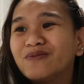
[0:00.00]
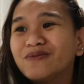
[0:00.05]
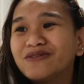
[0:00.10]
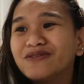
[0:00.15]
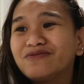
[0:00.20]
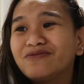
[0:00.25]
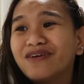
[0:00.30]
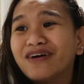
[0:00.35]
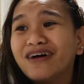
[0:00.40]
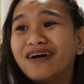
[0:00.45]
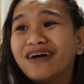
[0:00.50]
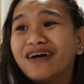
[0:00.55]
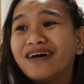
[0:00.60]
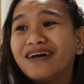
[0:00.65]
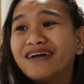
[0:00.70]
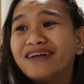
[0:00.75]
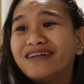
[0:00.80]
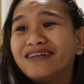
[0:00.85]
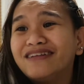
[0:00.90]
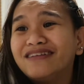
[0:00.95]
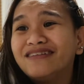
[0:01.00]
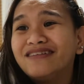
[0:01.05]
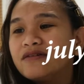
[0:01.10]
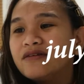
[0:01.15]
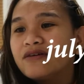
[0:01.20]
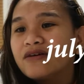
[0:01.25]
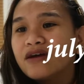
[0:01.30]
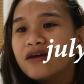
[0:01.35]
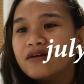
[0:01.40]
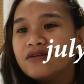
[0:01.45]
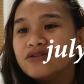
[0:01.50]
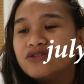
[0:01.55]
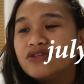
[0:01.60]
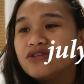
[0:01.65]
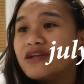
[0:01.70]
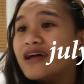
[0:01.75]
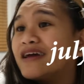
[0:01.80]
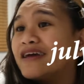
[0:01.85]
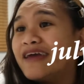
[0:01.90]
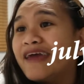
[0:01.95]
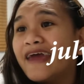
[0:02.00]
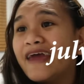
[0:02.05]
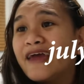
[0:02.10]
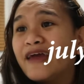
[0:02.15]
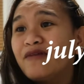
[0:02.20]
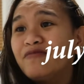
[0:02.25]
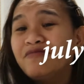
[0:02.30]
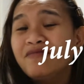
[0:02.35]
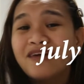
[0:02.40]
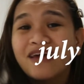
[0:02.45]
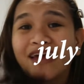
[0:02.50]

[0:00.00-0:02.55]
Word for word: much fun. Okay, July came,